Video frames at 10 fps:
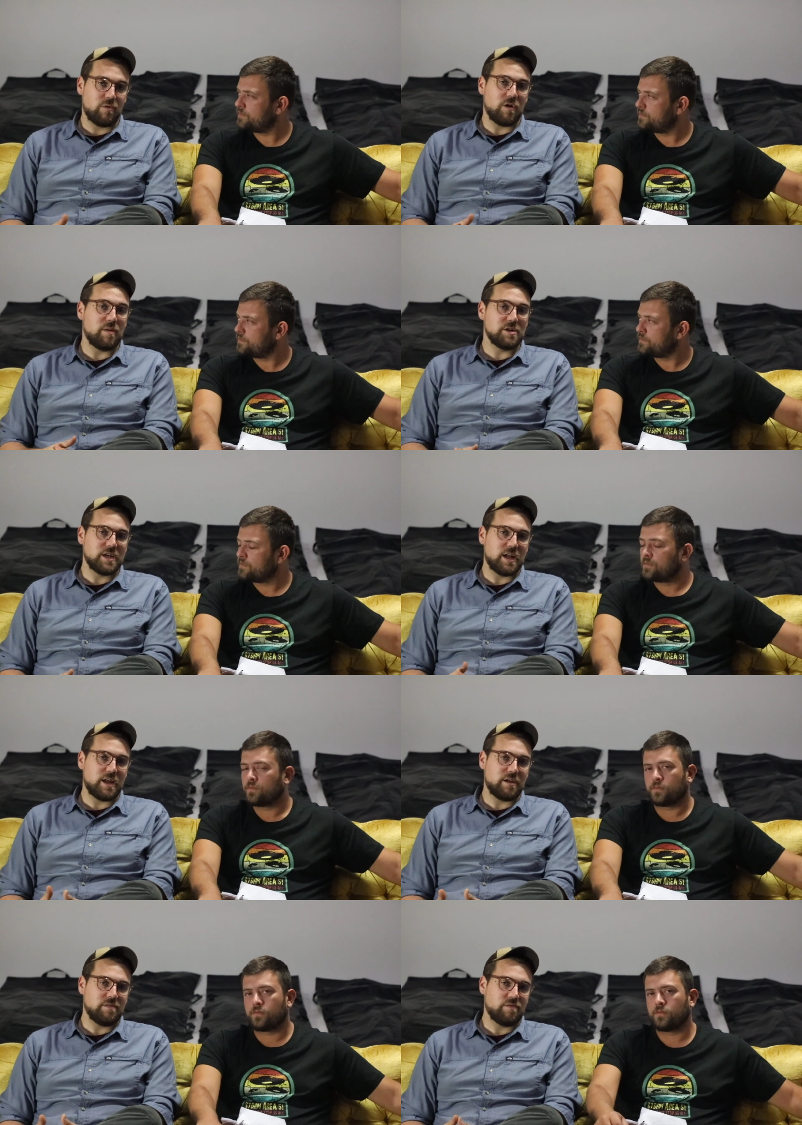Speaker 1: you know, we're
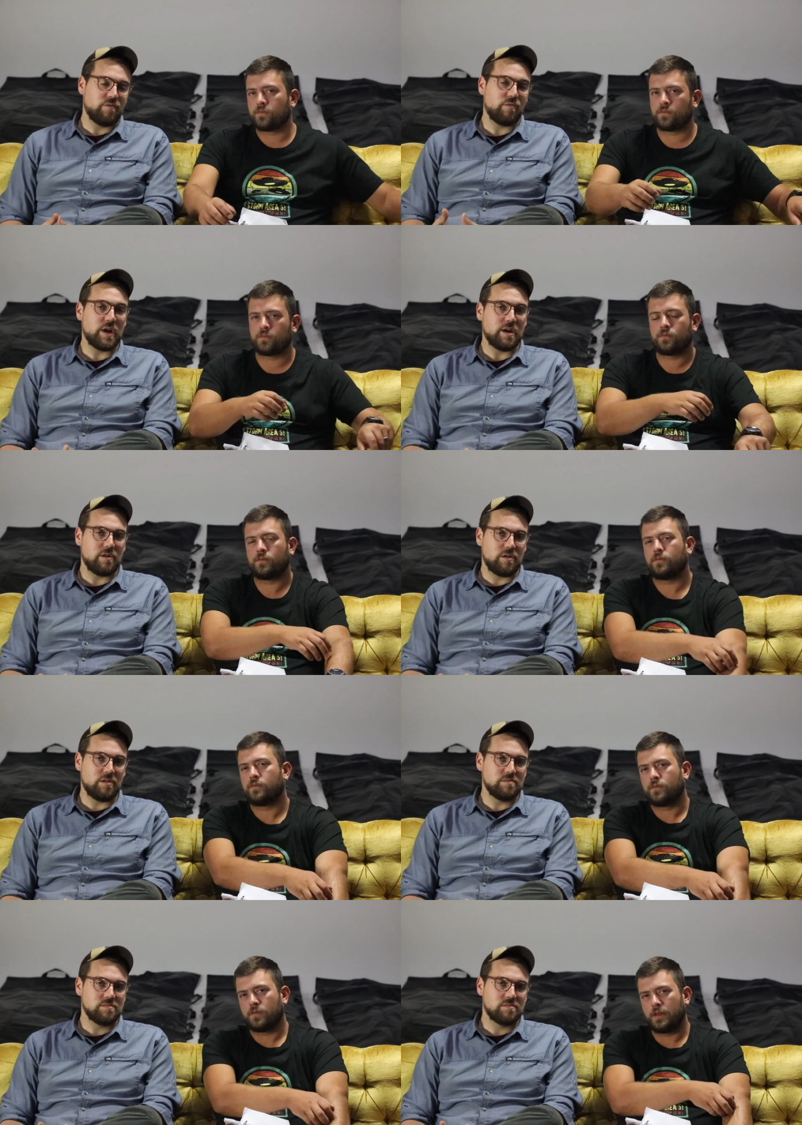imitating real
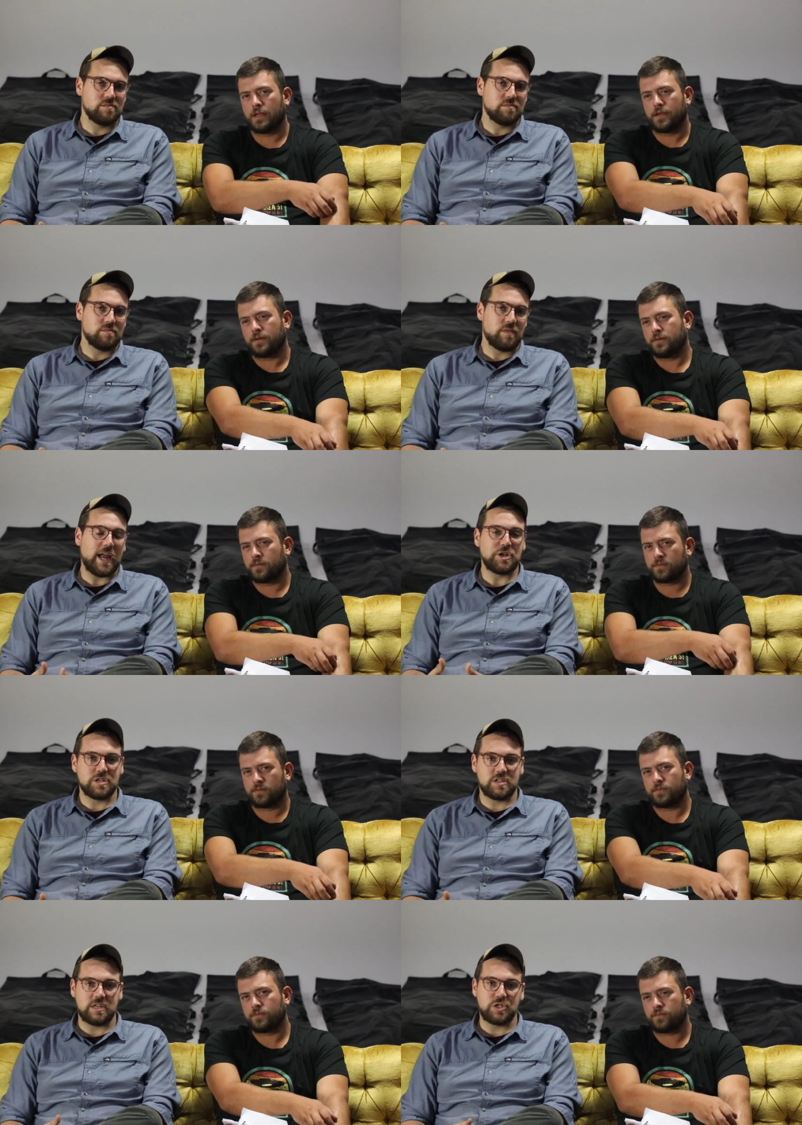
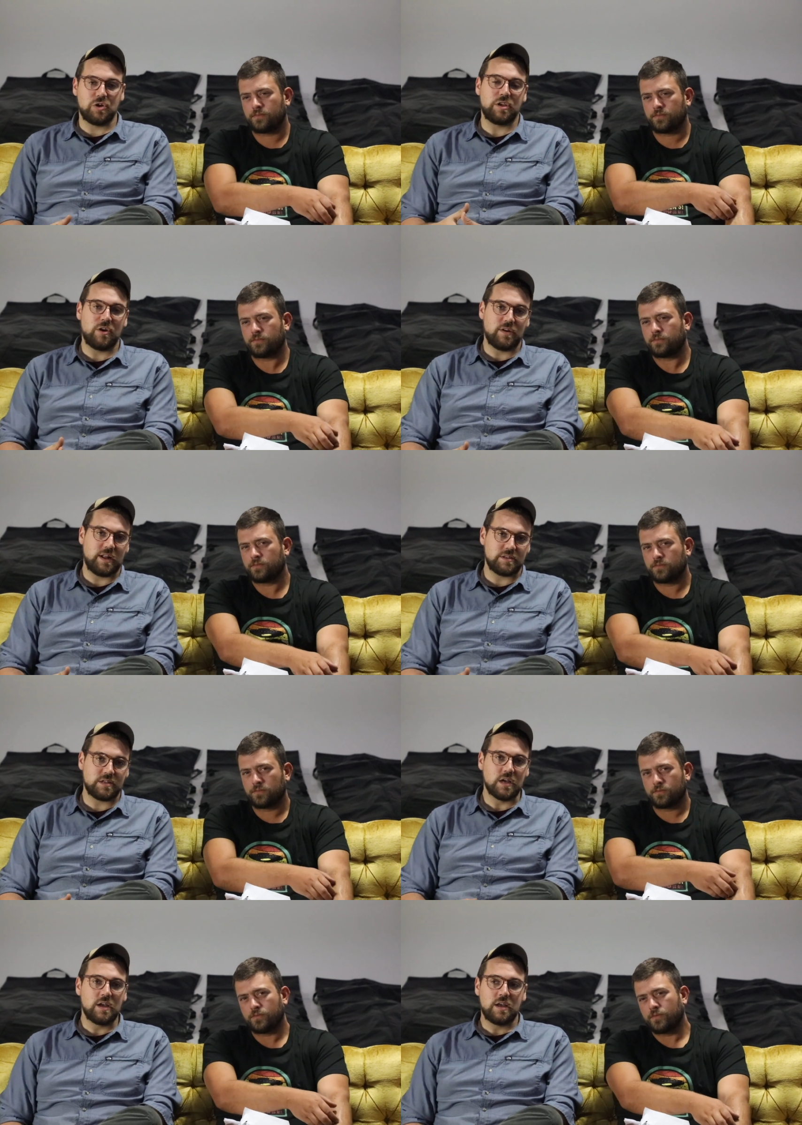agencies or
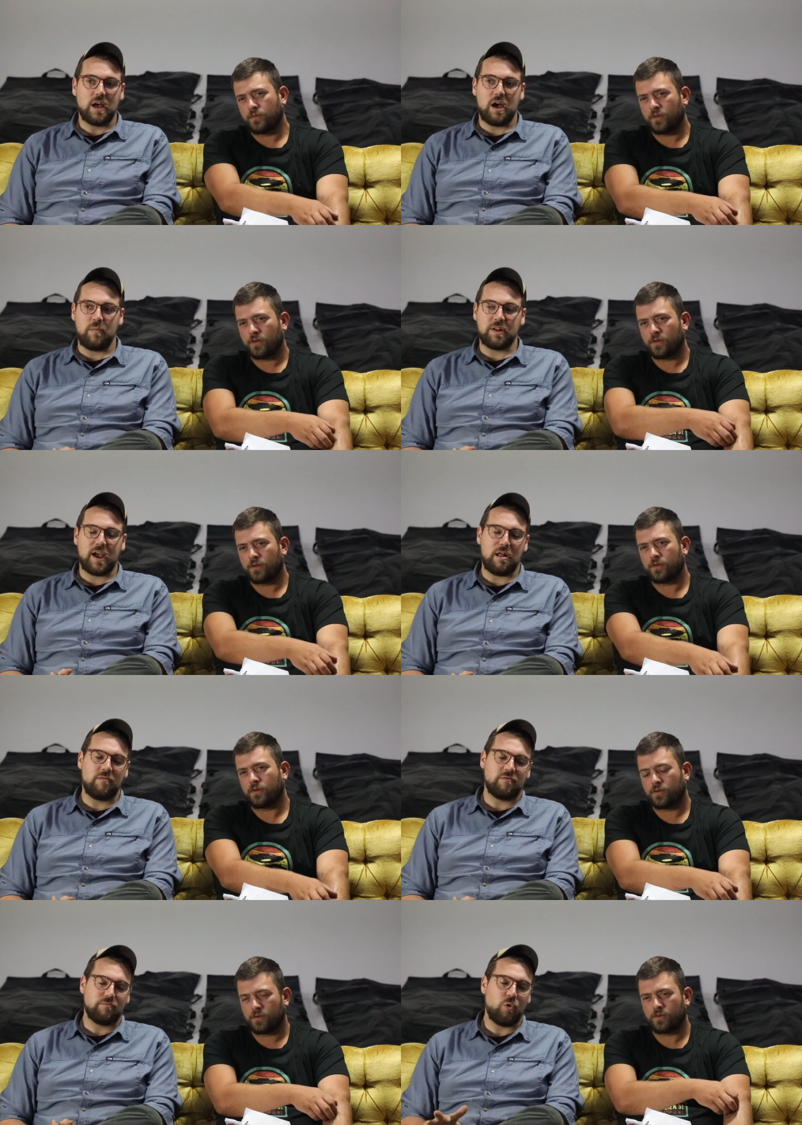units um, and kind
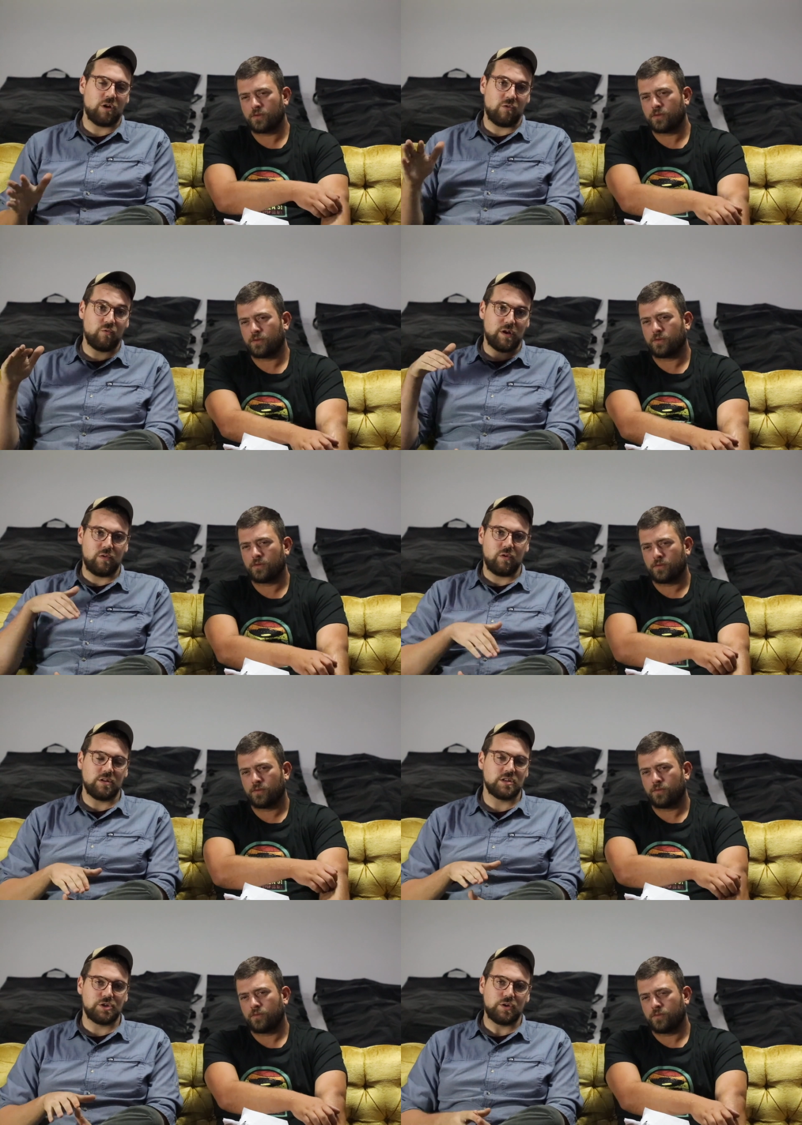of more in a real world
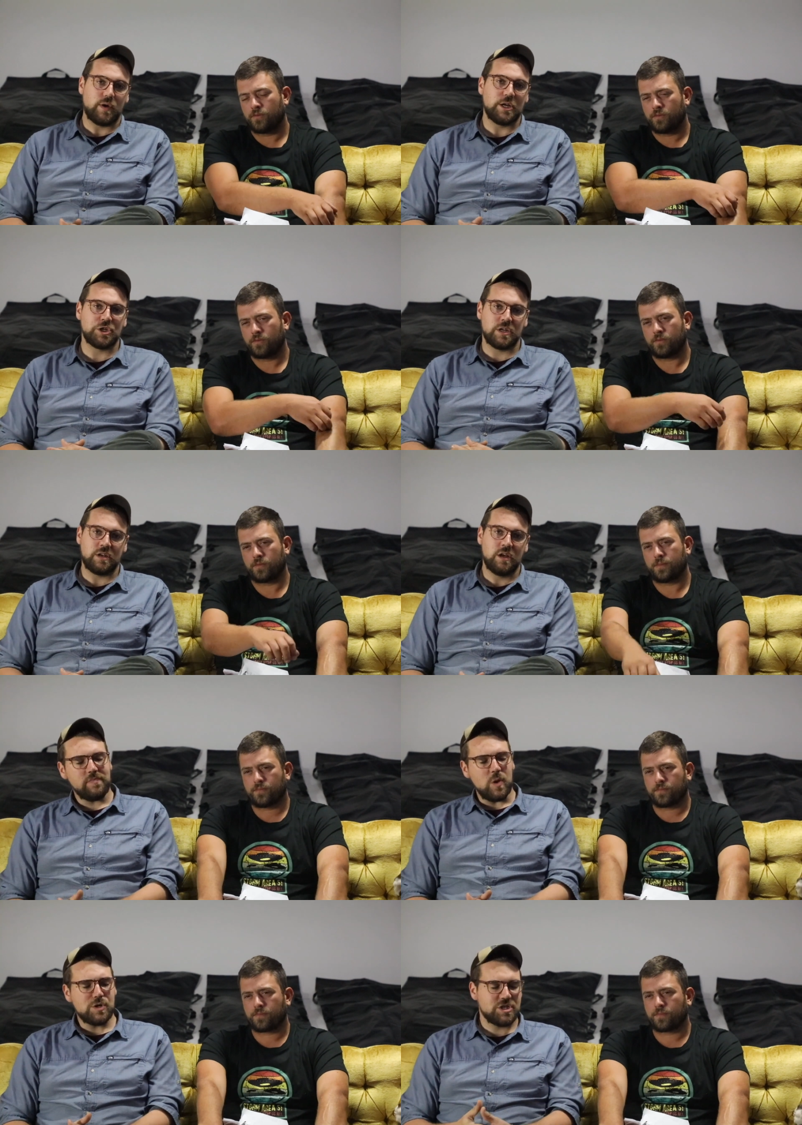situation,
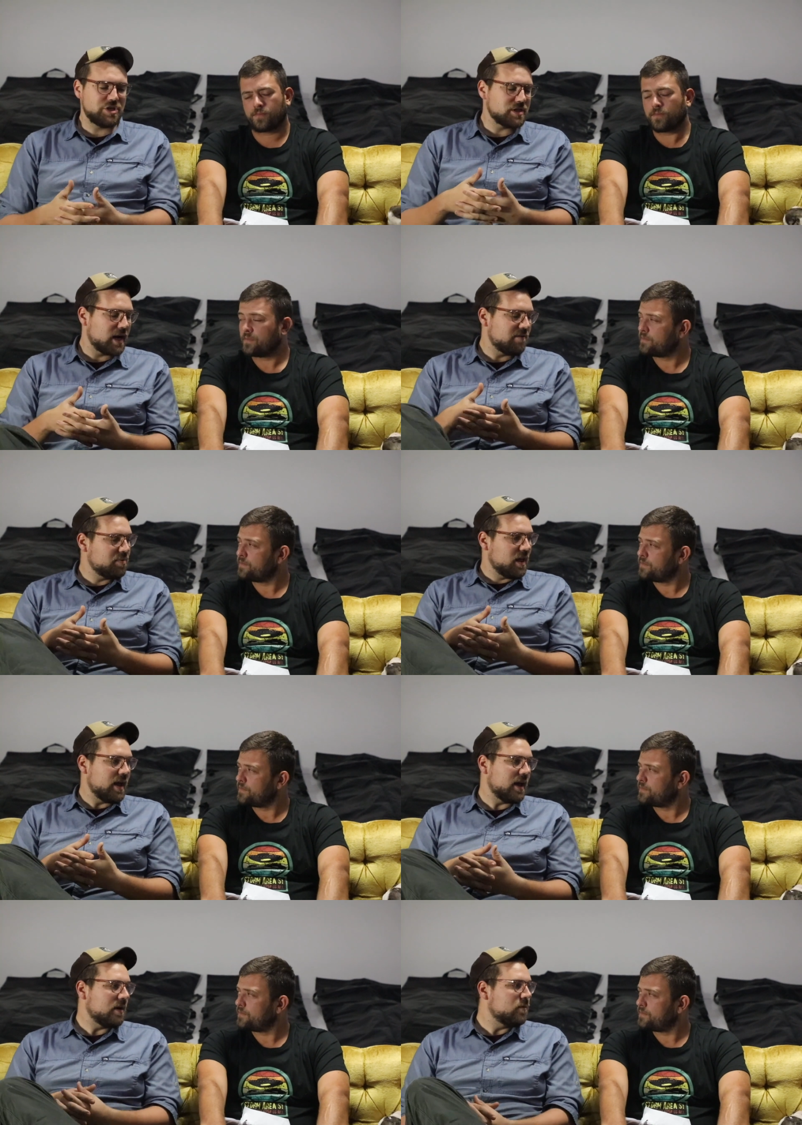which is just kind of
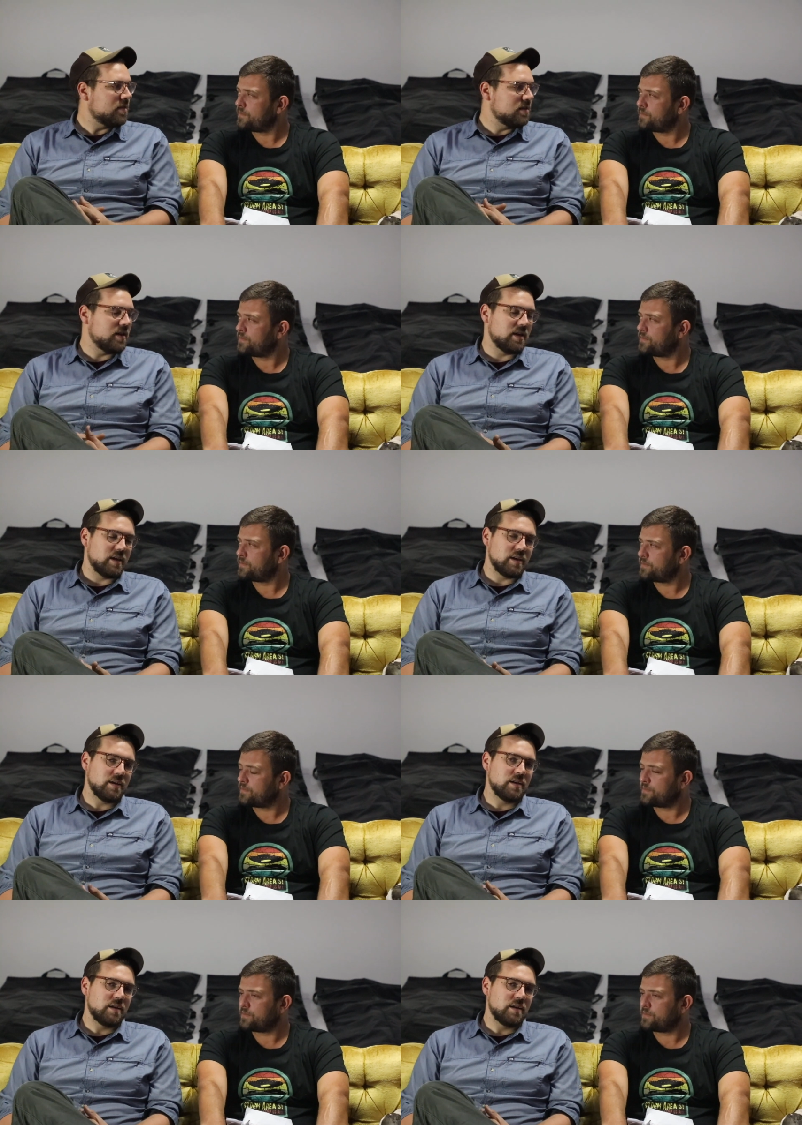playing in with the,